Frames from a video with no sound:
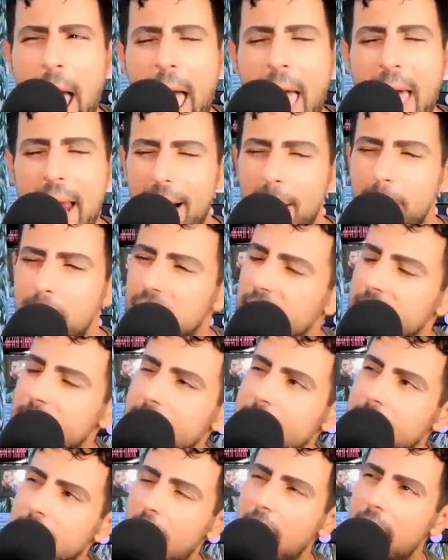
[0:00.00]
And I'm
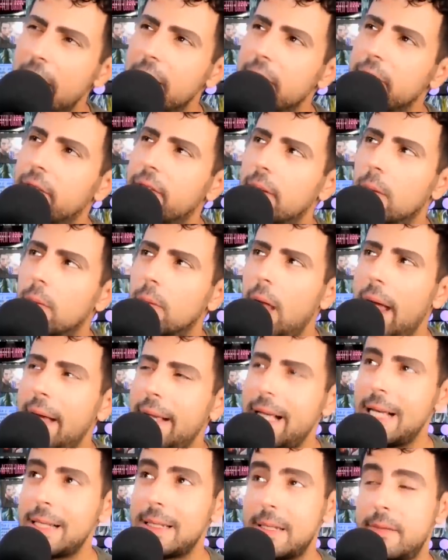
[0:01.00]
just kind of, I
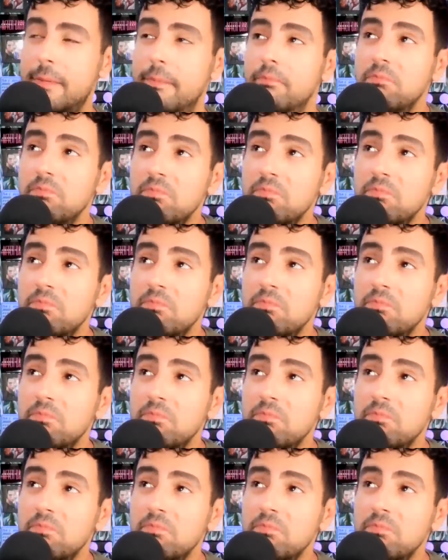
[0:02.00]
guess